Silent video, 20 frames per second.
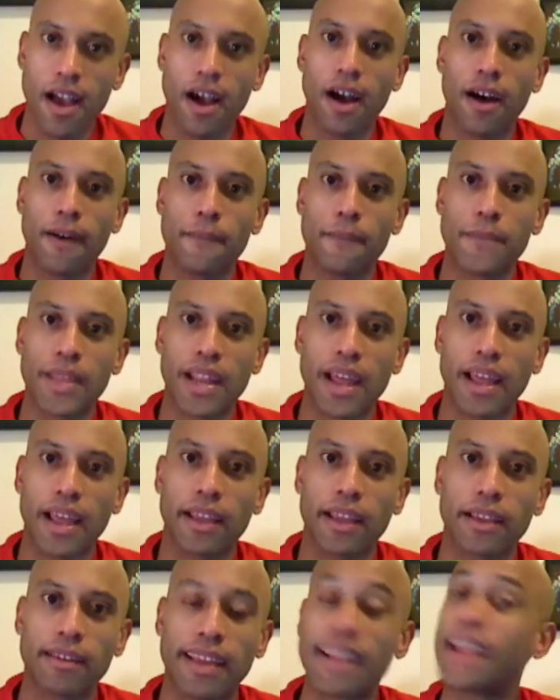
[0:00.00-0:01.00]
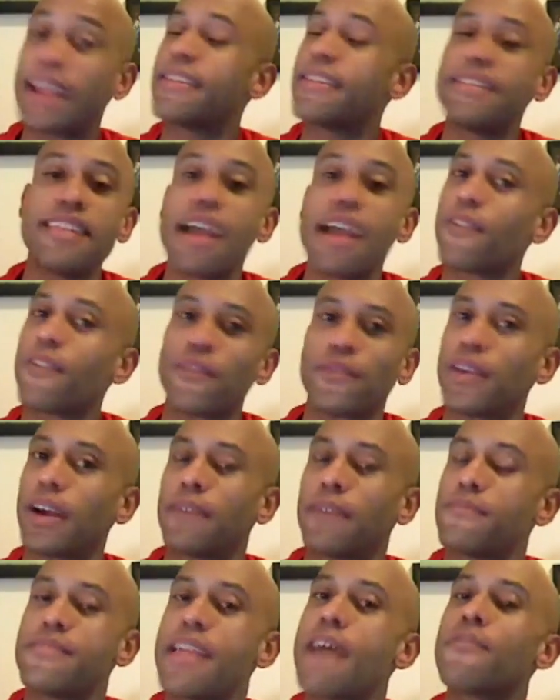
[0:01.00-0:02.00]
I
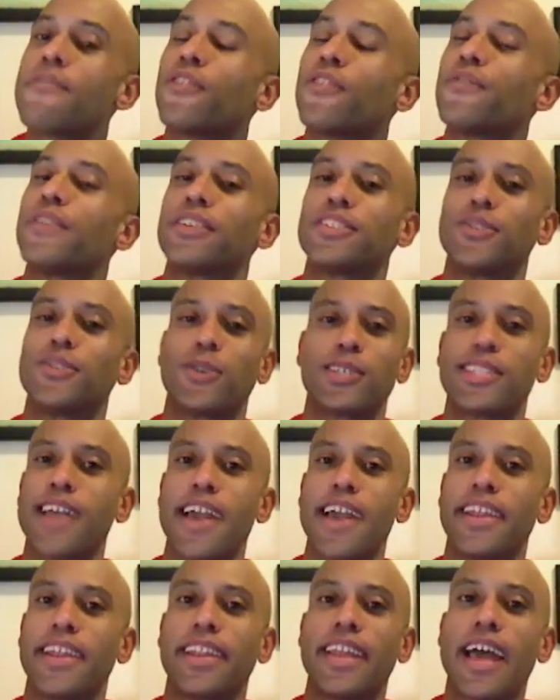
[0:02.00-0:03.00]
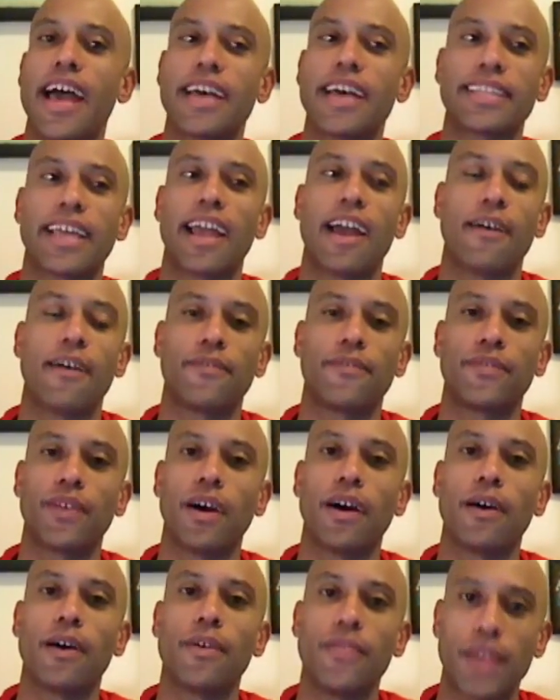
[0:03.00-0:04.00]
never felt so excited as I
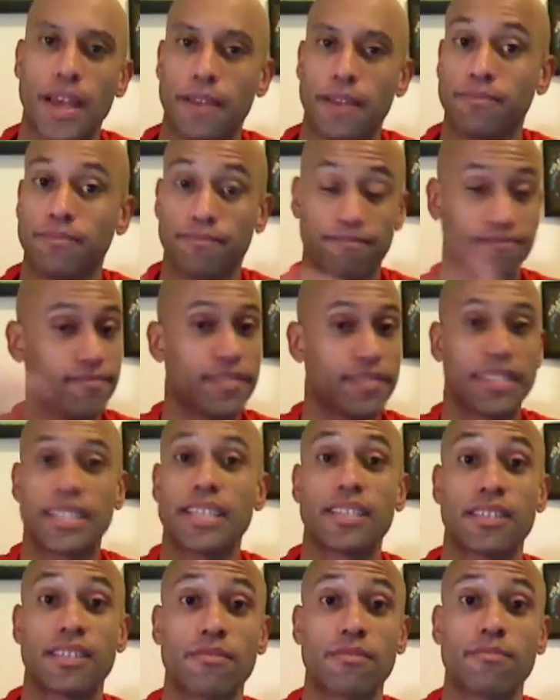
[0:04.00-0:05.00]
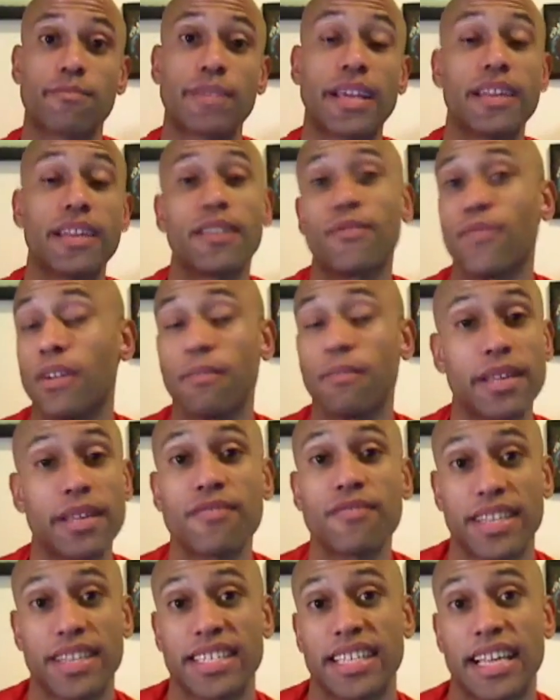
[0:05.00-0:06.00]
have then, since the beginning of Rent.
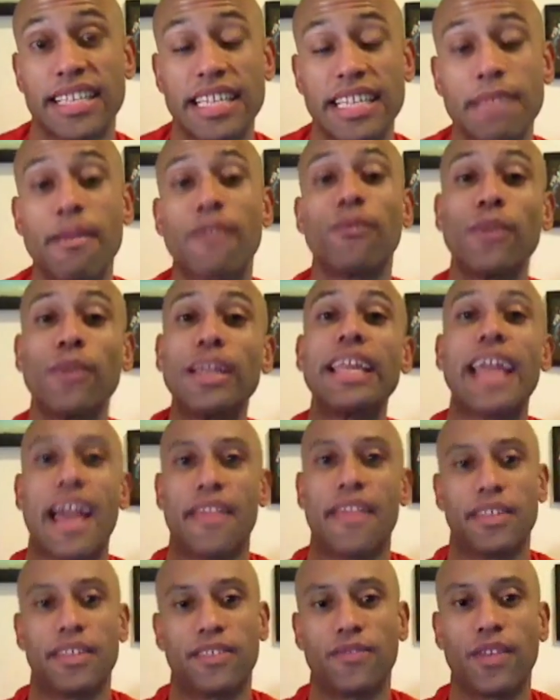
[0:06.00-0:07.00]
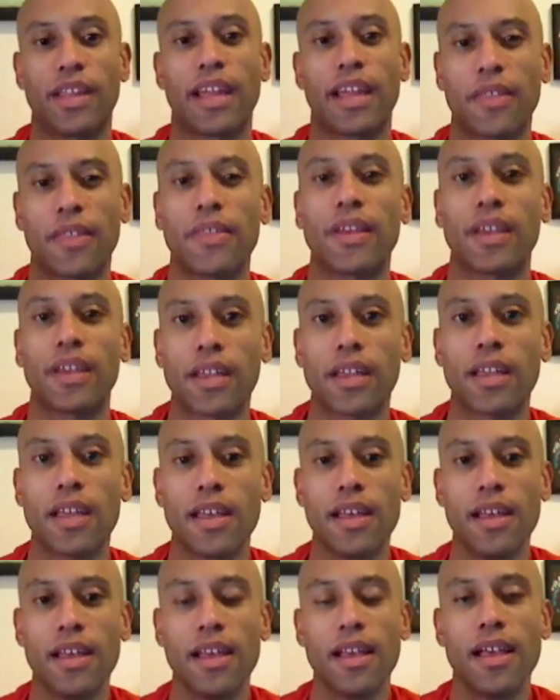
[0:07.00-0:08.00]
Beginning of Rent, the last time I really had this feeling, I think.
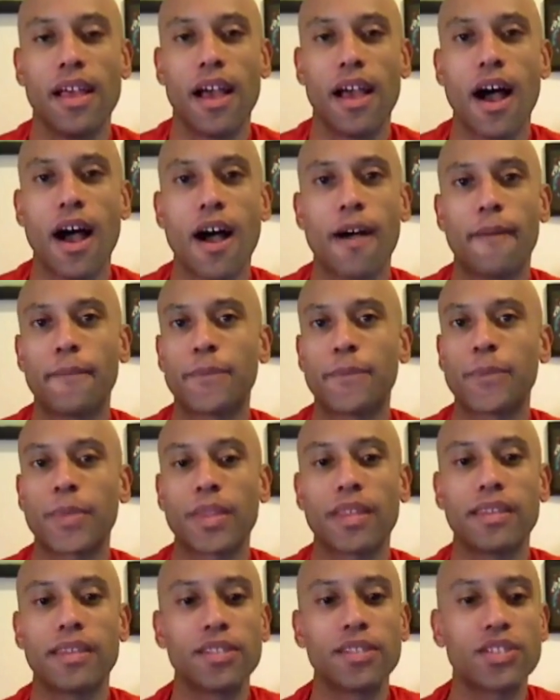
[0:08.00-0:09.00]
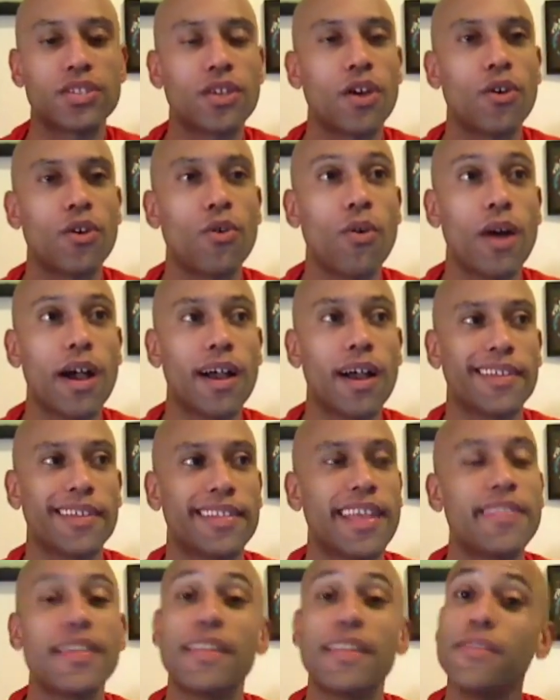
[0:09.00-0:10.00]

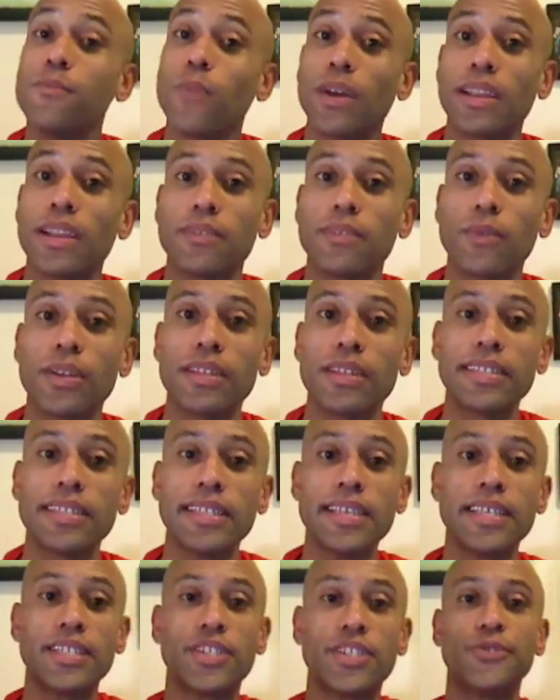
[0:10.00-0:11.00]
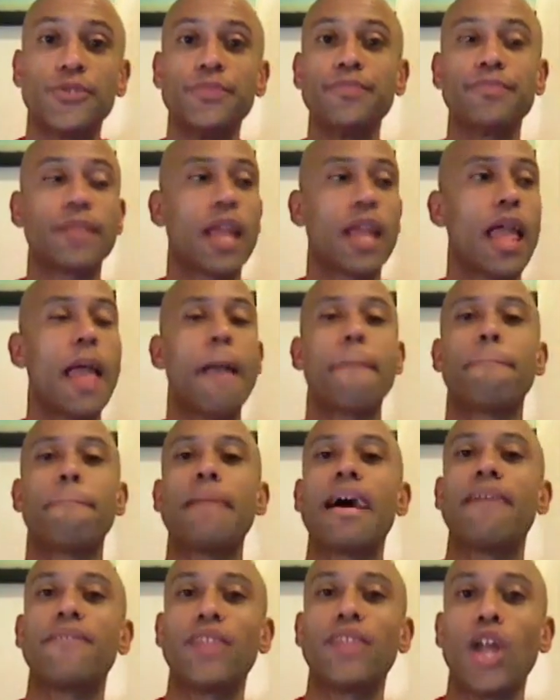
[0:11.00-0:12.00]
And then what did this lead to?
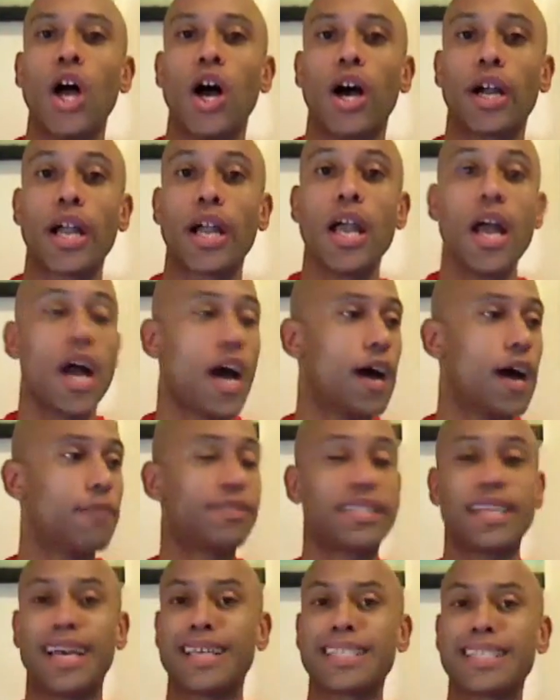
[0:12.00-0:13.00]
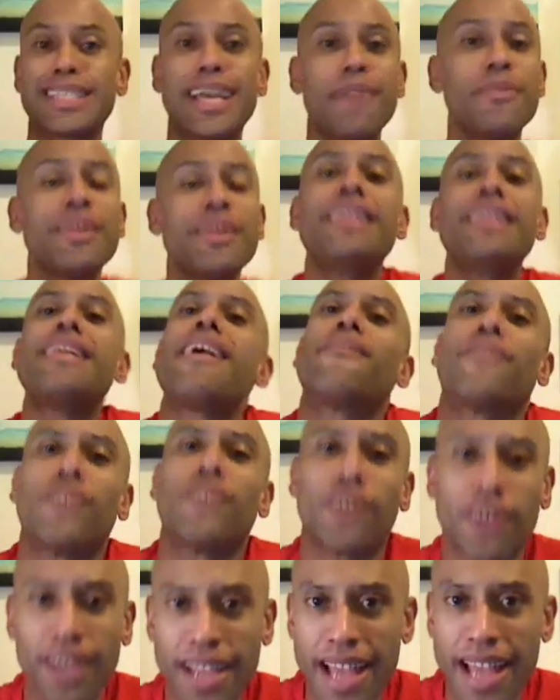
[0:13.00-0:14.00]
My vlog, Obsessed. I would
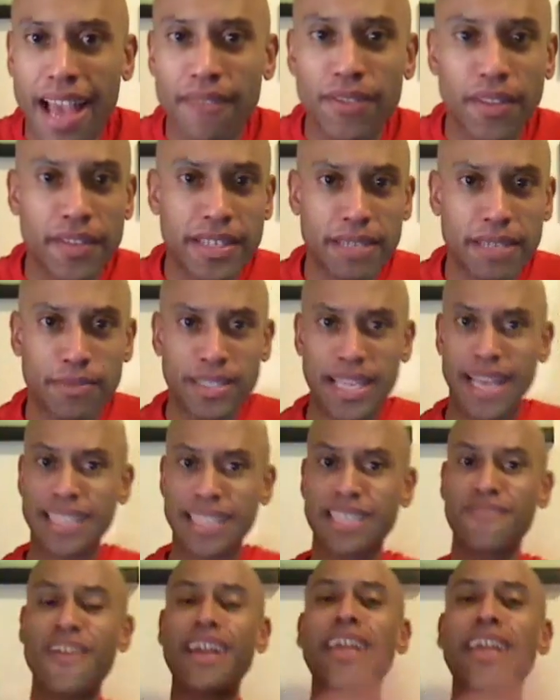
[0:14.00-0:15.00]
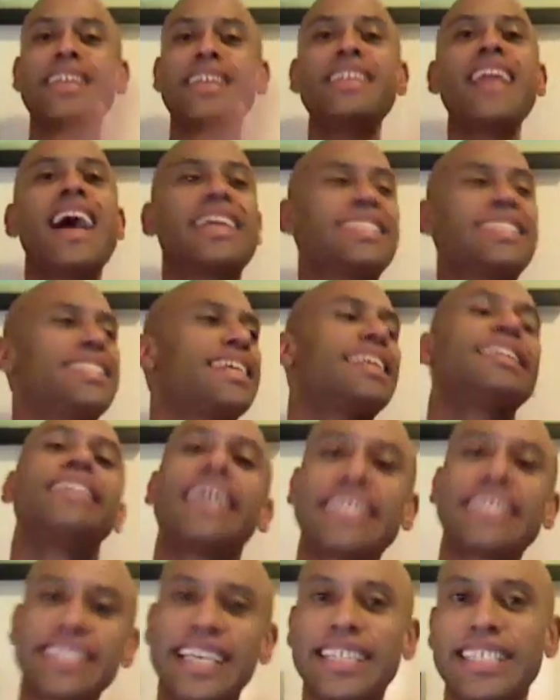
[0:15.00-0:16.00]
never have done this Obsessed if I had not said,
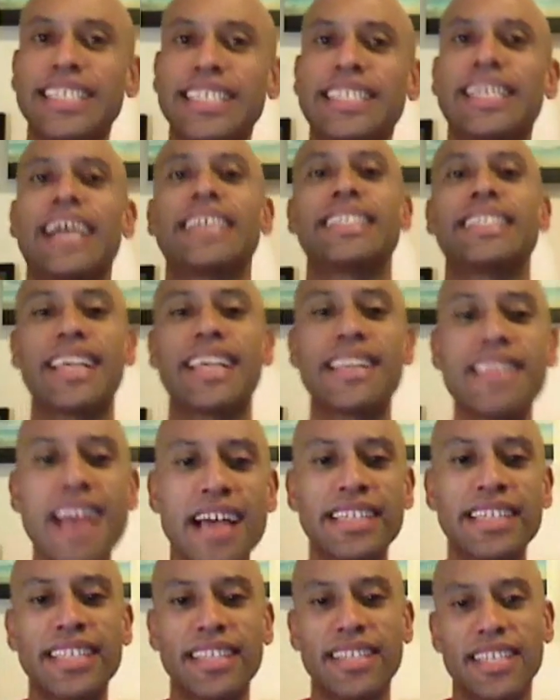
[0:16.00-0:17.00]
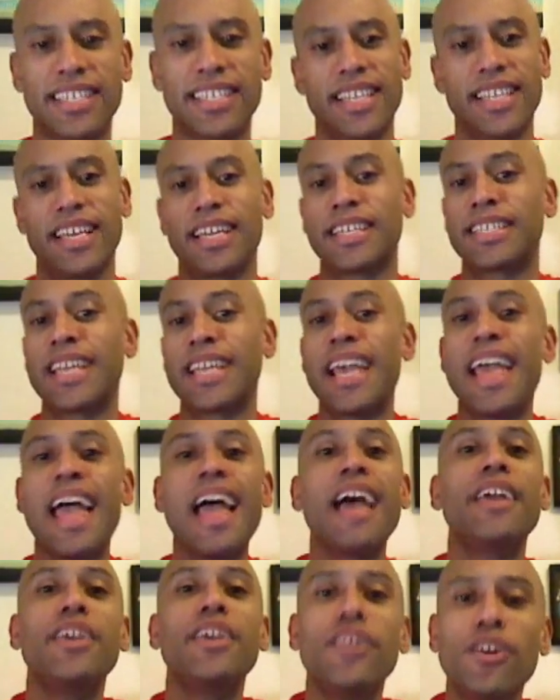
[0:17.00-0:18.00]
let's take these classes and not done these things.
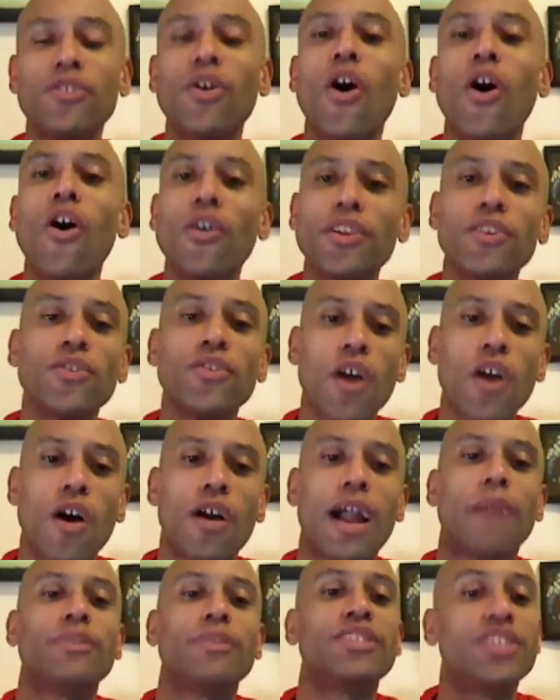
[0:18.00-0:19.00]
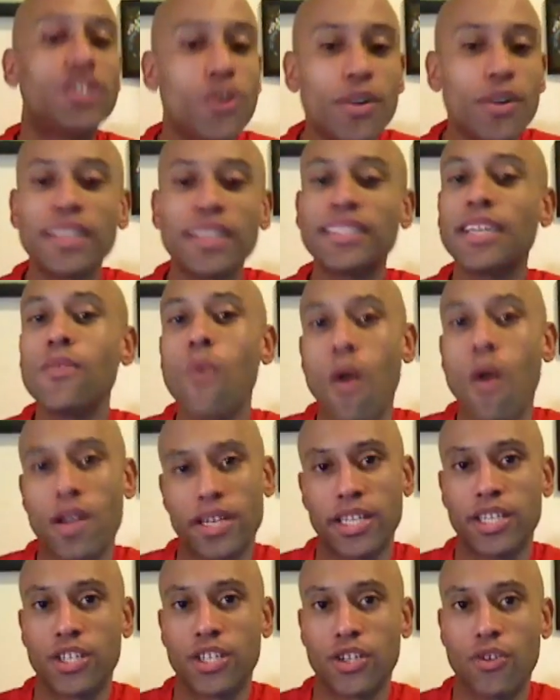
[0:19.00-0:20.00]
You know, all year long, I was doing things I
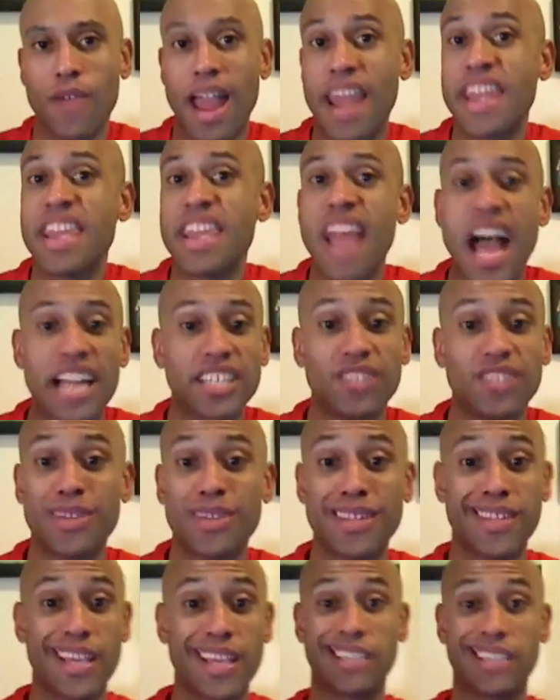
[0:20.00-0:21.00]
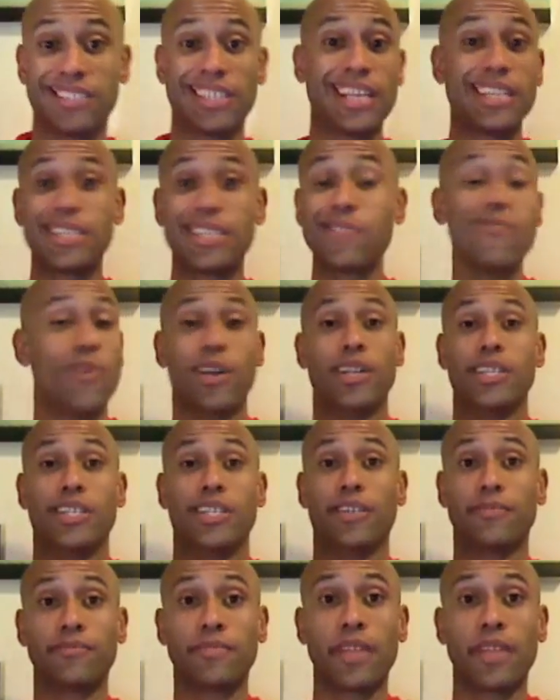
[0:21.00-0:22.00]
wanted to do and not doing things that I didn't want
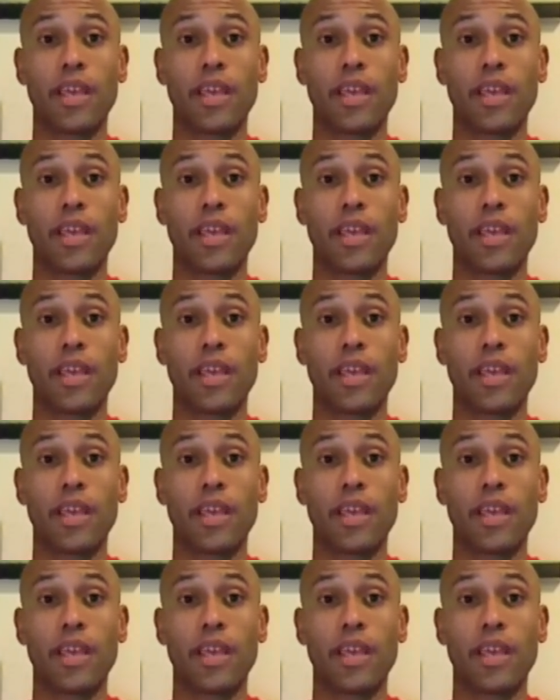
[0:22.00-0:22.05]
to do.